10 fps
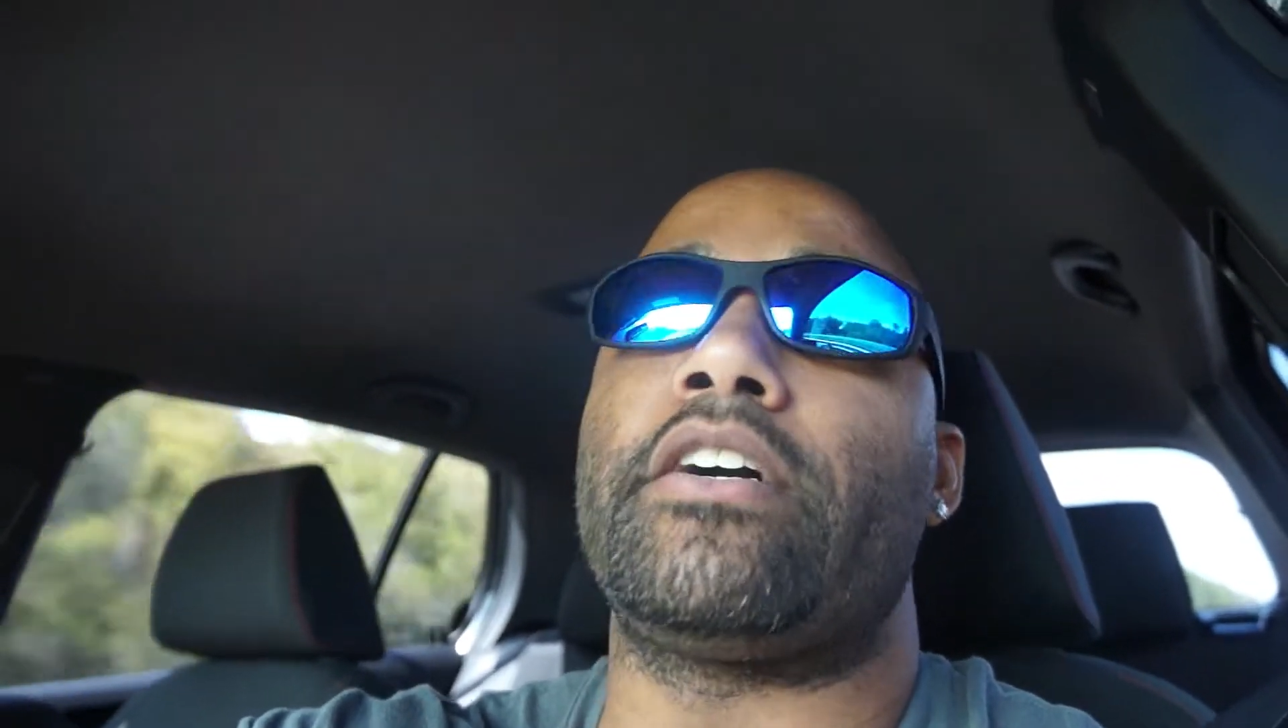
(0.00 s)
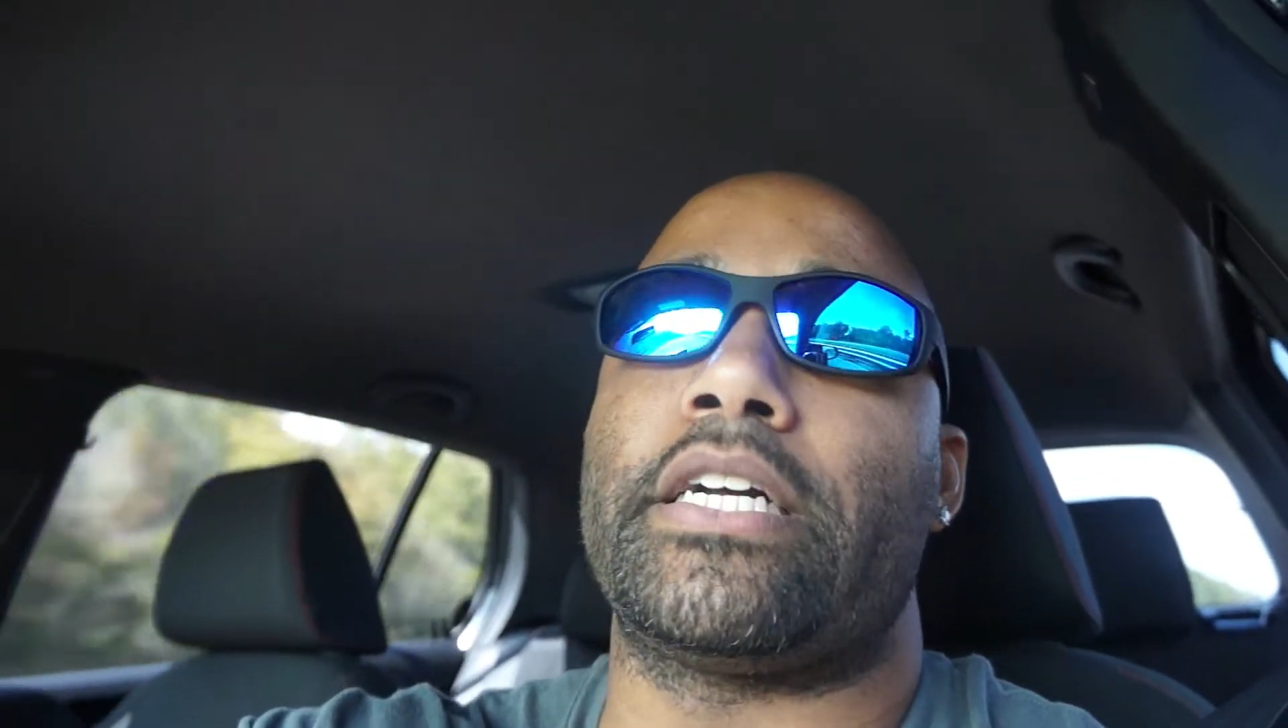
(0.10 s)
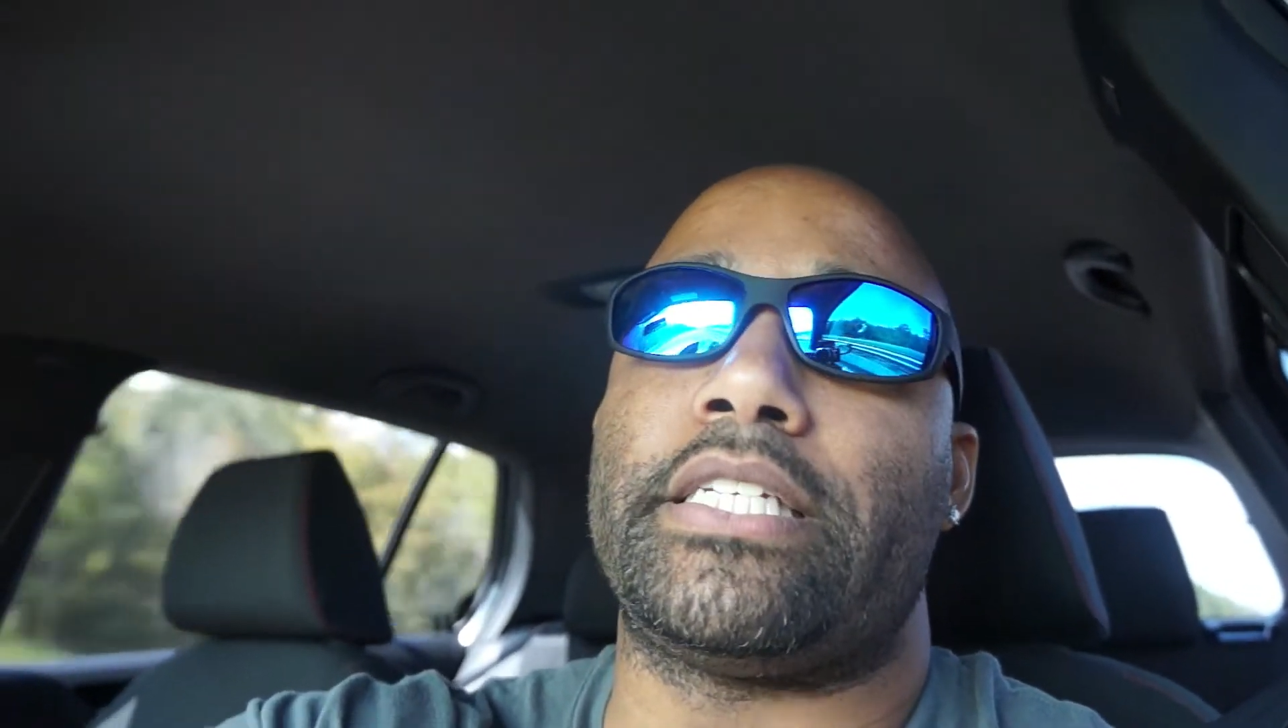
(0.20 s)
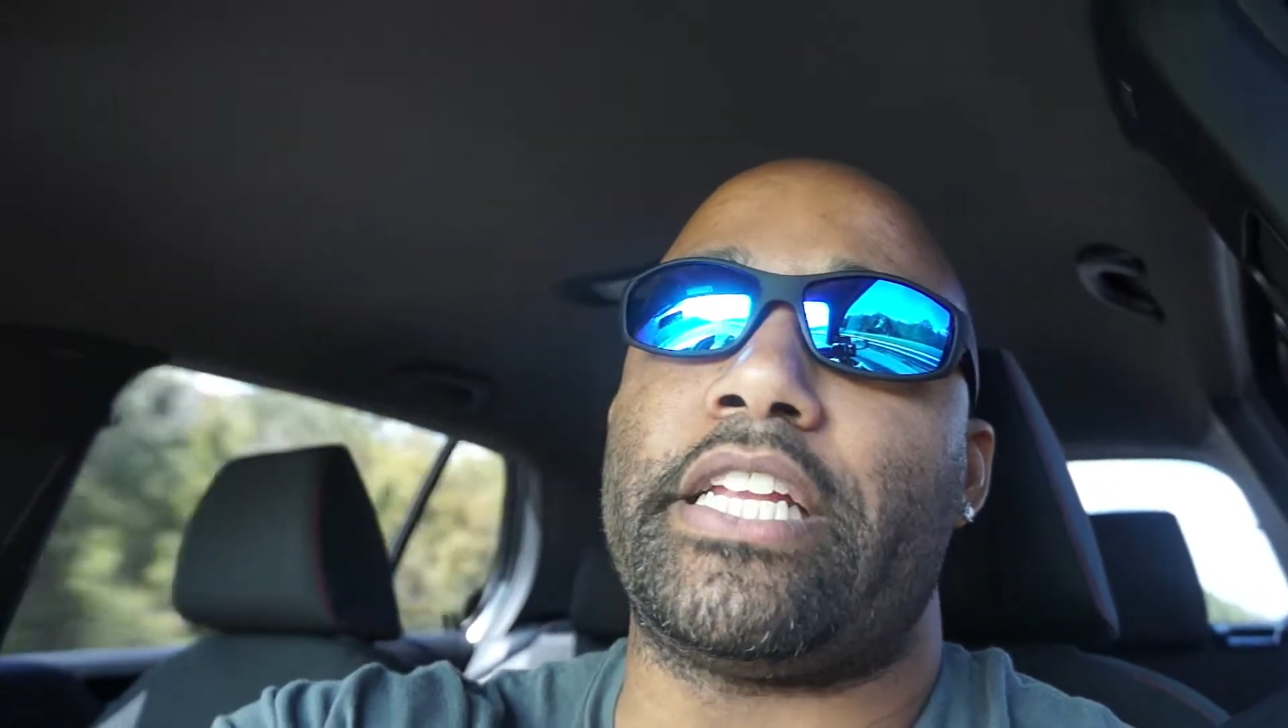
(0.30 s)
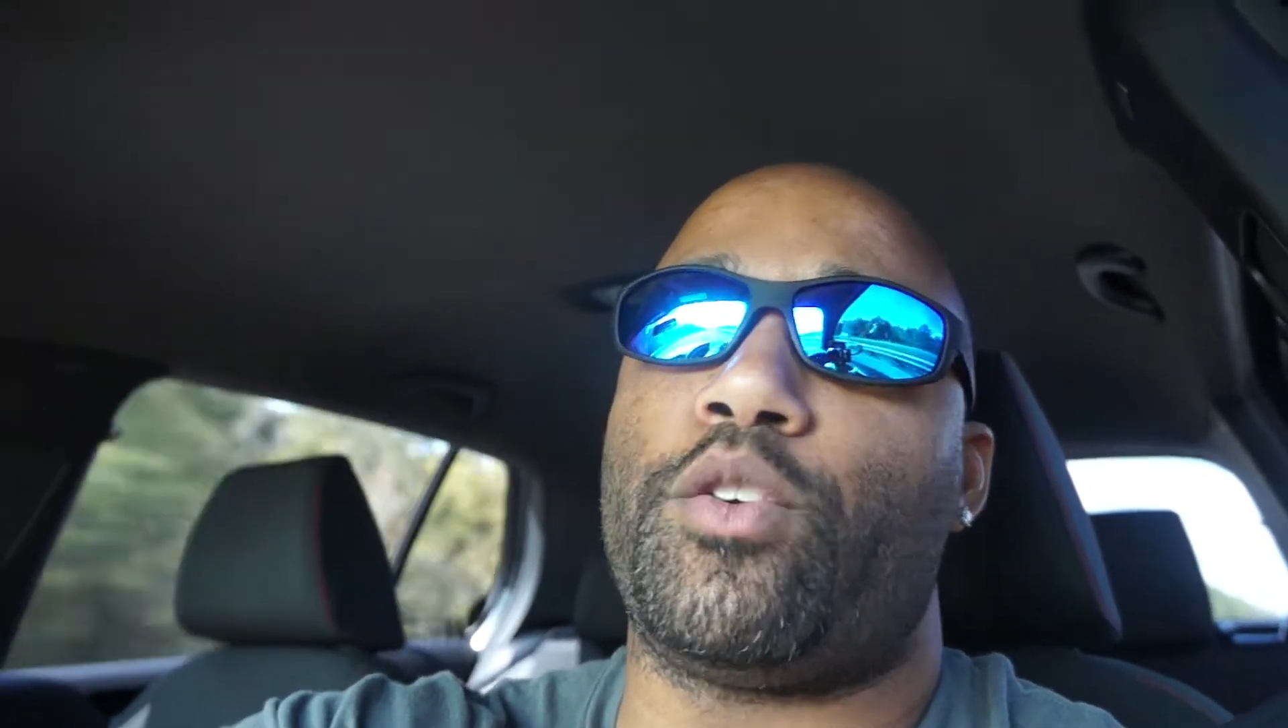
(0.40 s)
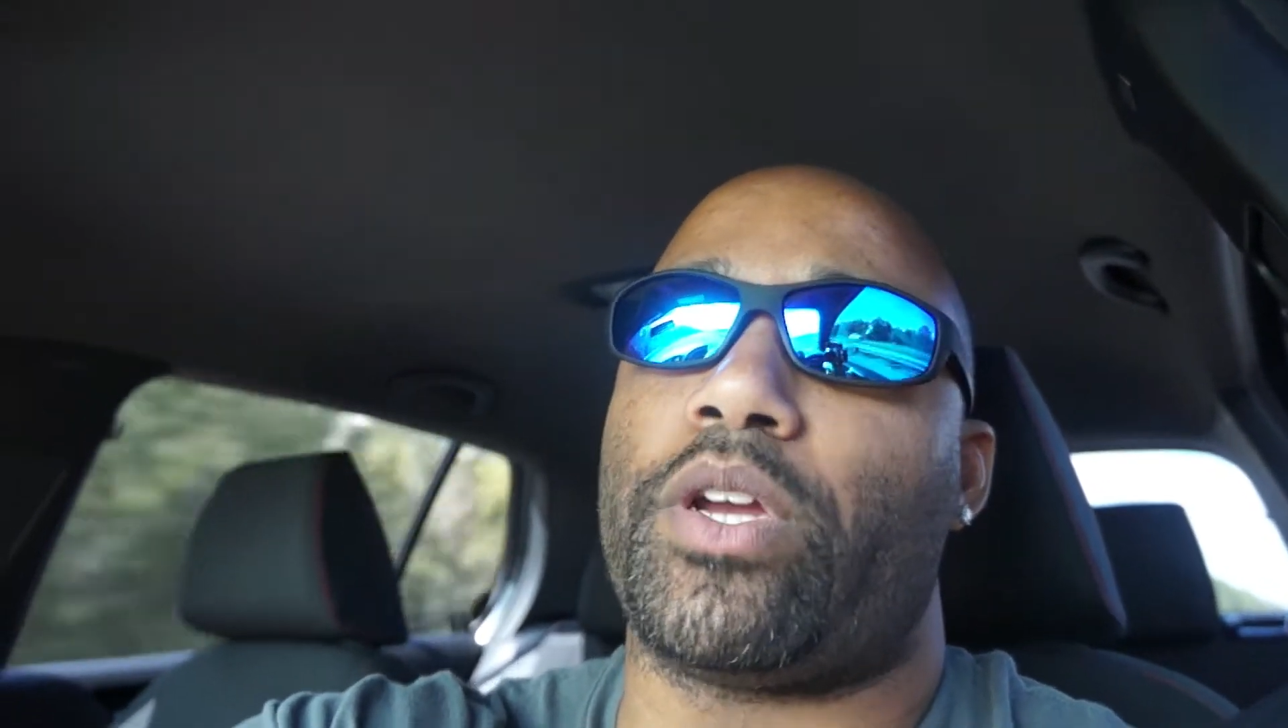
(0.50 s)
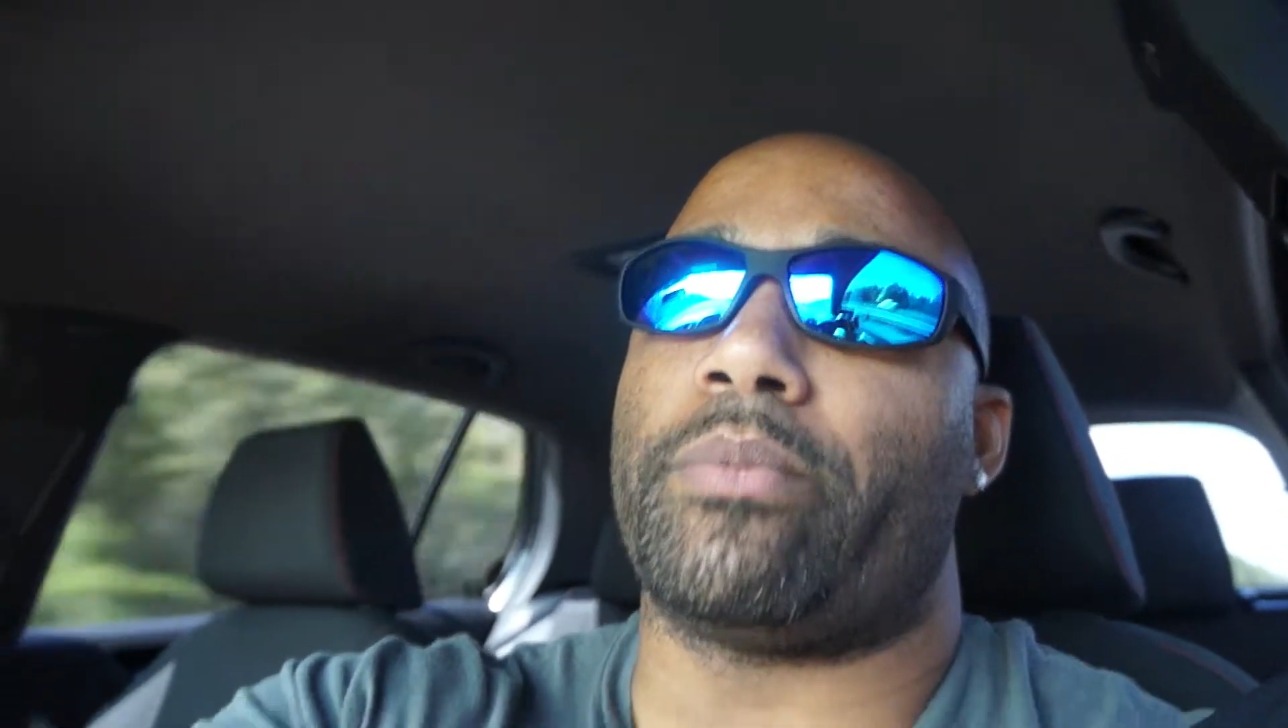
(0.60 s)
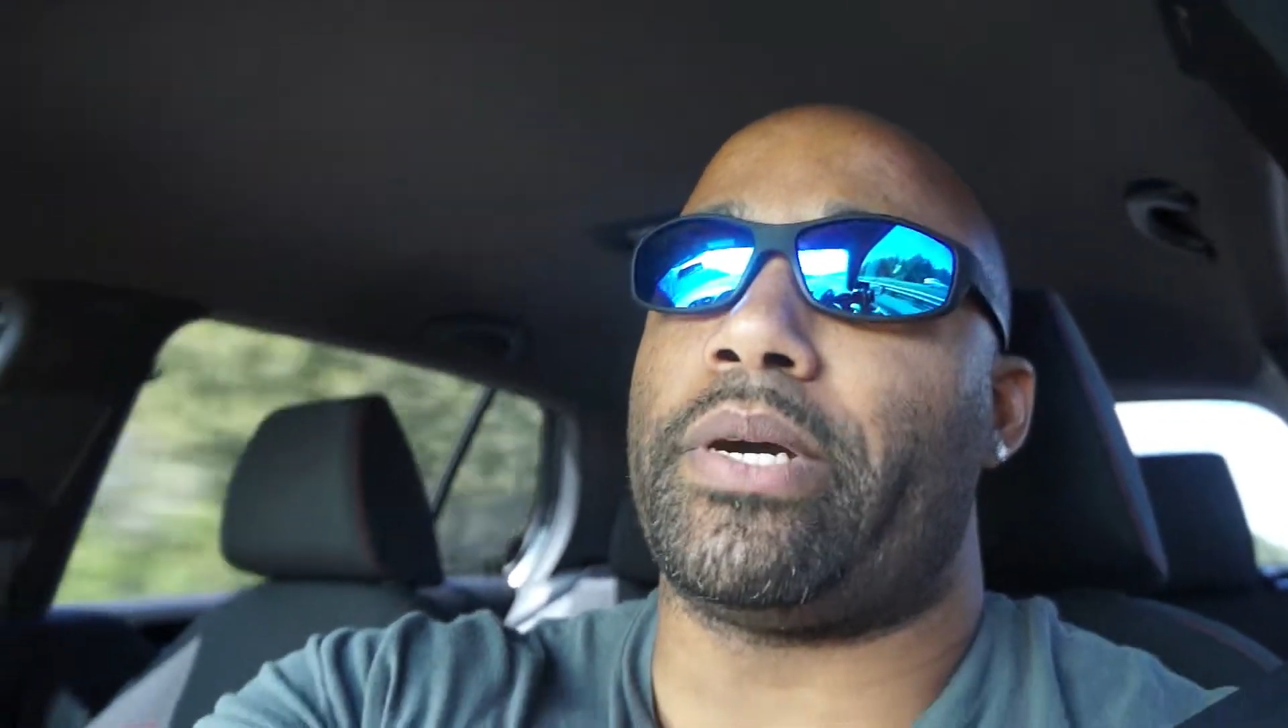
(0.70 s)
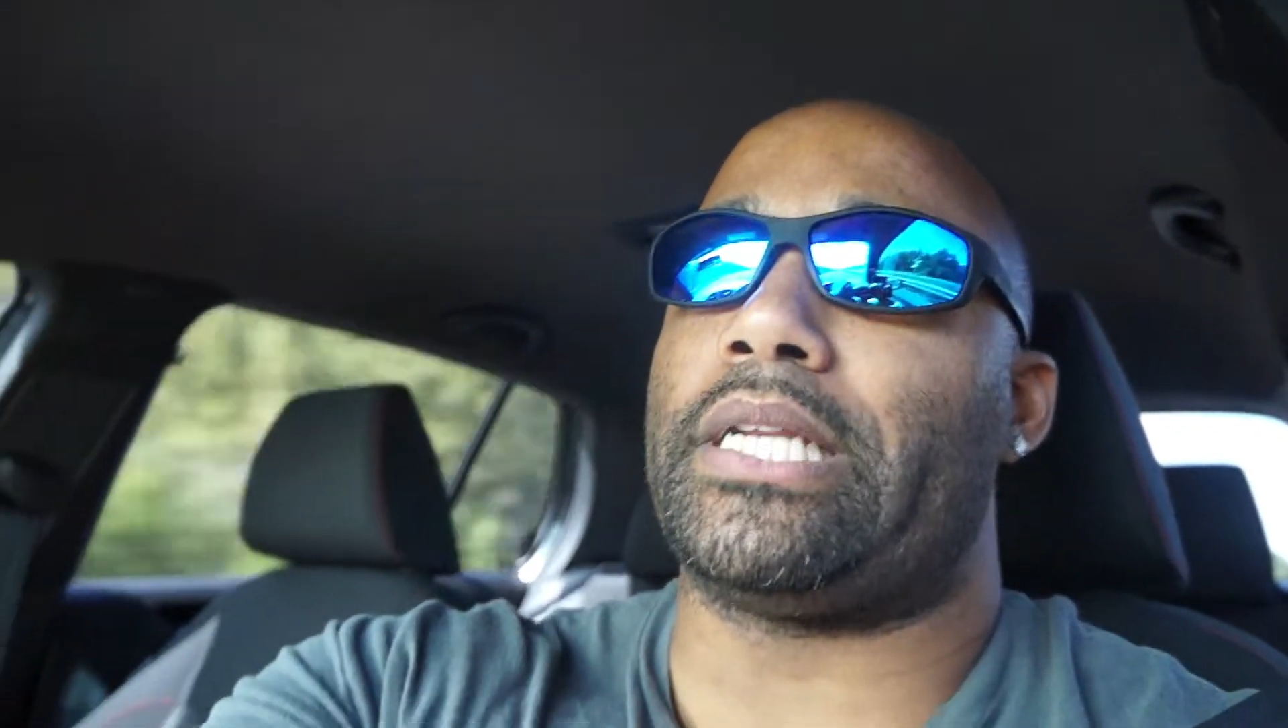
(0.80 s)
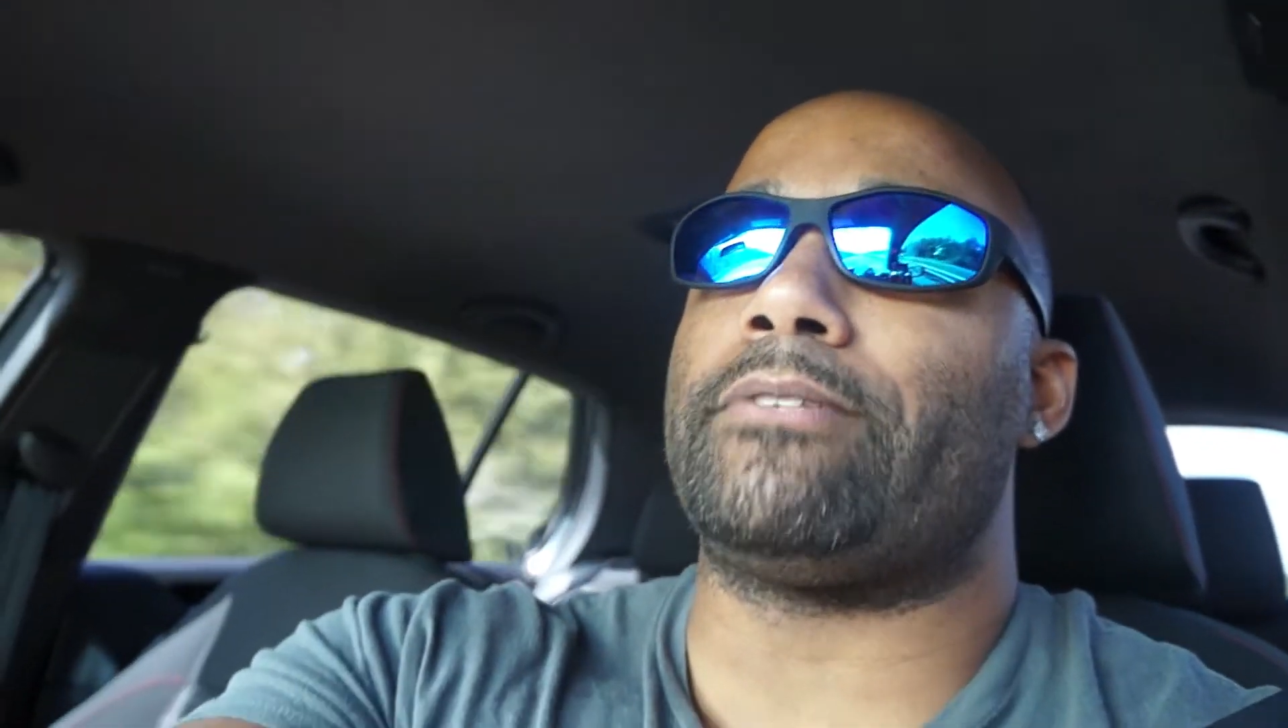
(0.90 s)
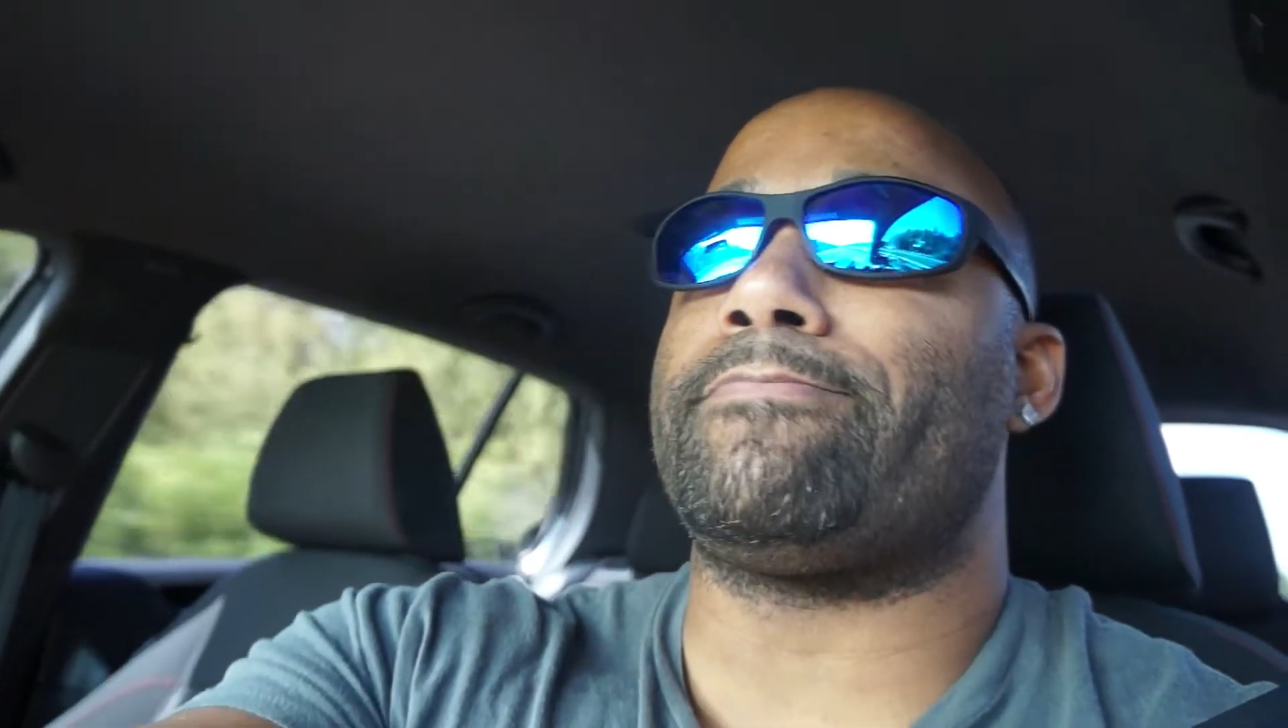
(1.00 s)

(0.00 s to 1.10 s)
continuing, but